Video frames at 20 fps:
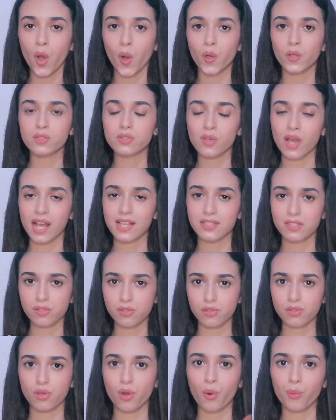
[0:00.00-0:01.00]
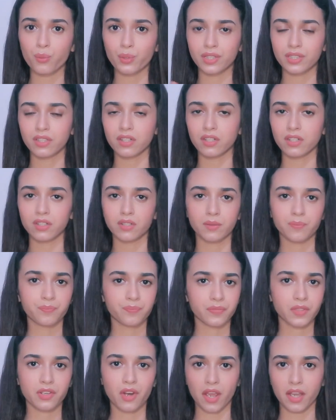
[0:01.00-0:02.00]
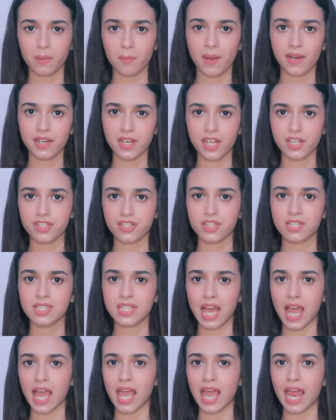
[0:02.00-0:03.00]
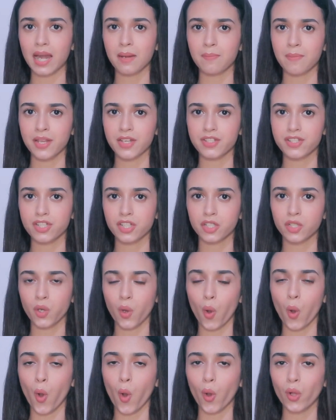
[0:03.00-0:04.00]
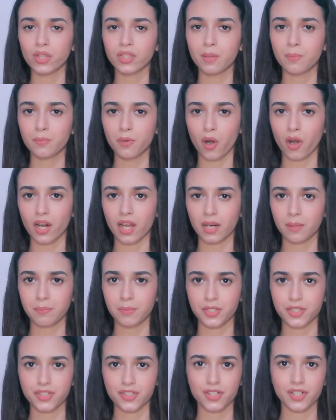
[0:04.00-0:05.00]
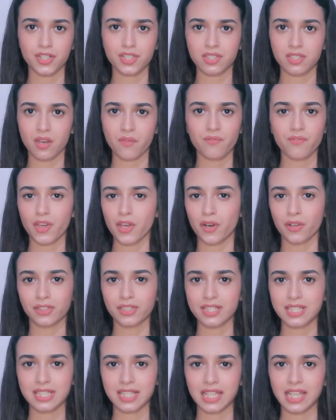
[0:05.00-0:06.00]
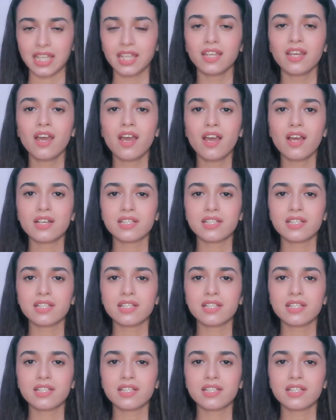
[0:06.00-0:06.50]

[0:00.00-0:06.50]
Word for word: also as you saw with the recommendations I had mentioned all the product pictures somewhere on the screen